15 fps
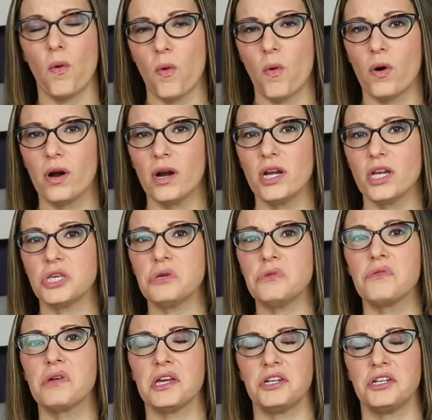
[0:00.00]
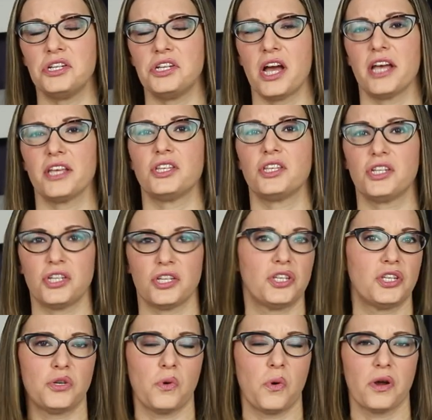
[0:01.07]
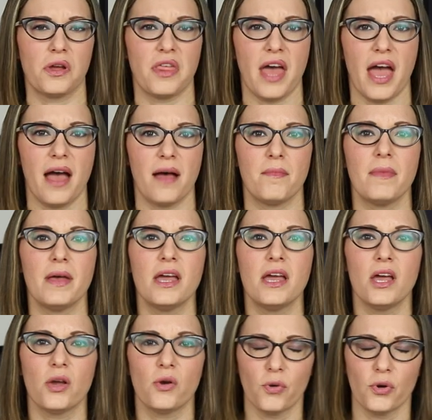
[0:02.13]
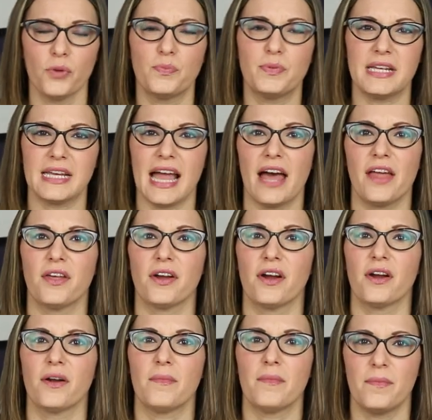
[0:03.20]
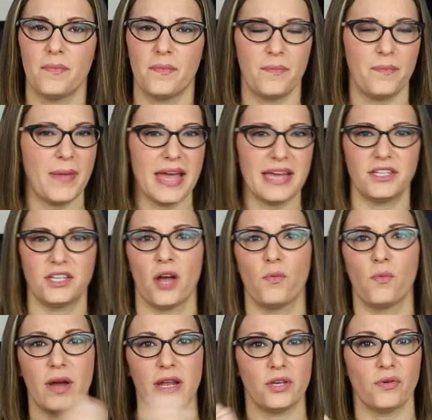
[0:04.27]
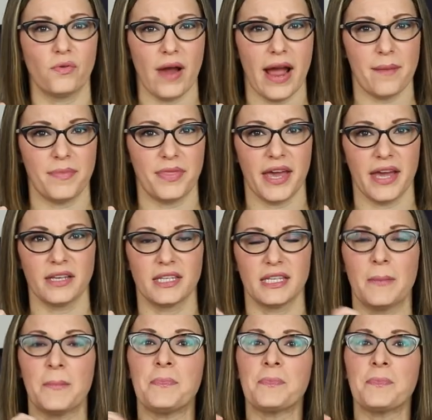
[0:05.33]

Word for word: or you can just store them grouped together based on when you grab things.